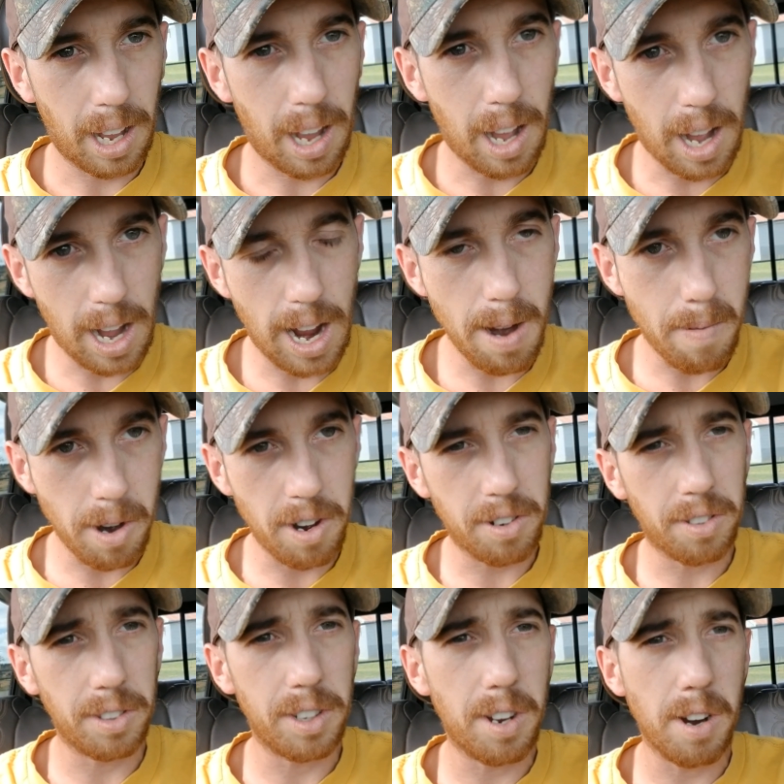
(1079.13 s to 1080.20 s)
I
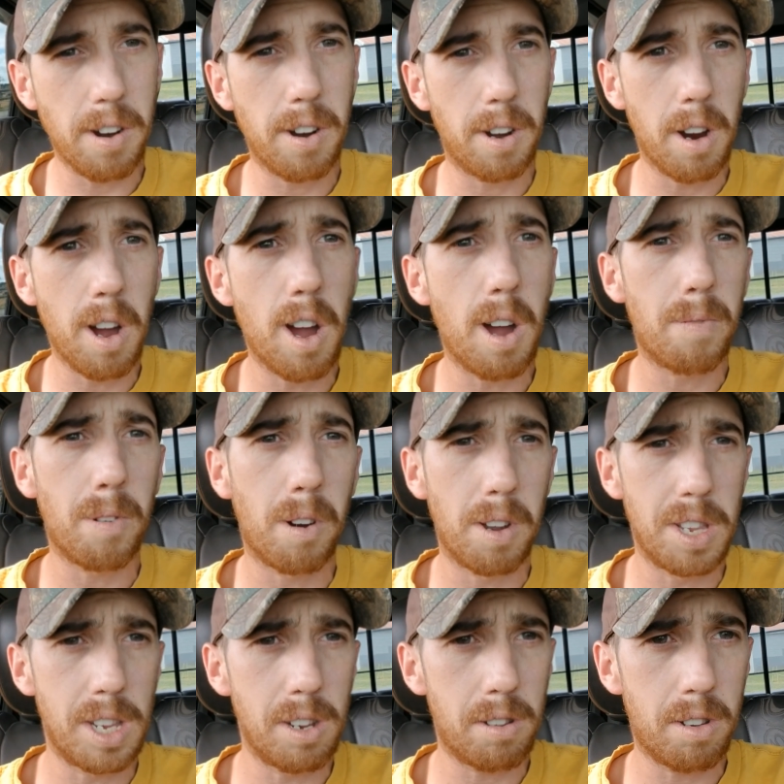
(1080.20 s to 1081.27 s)
personally turned it off on
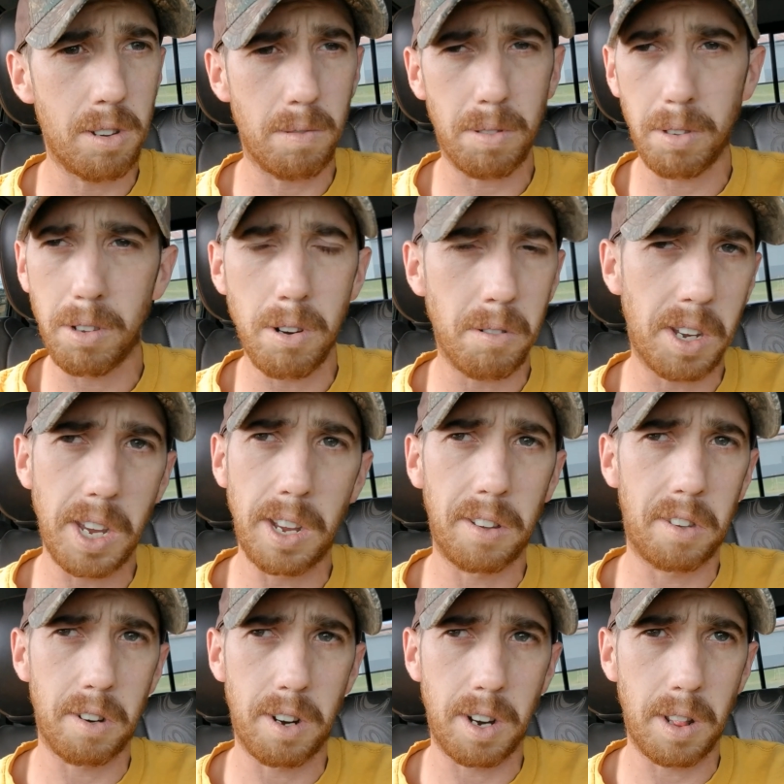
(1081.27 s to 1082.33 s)
YouTube, so no kids
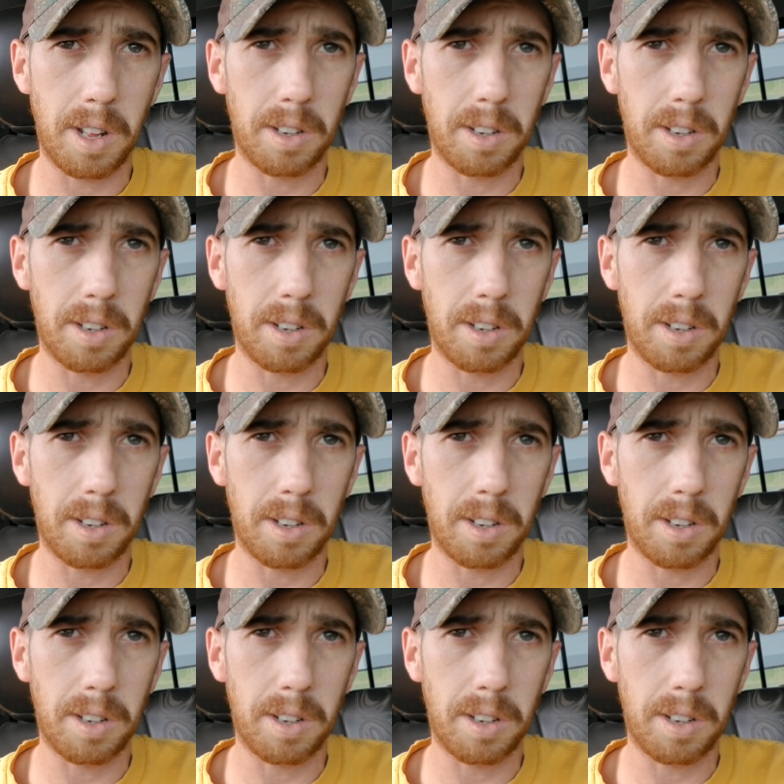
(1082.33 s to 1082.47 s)
or anything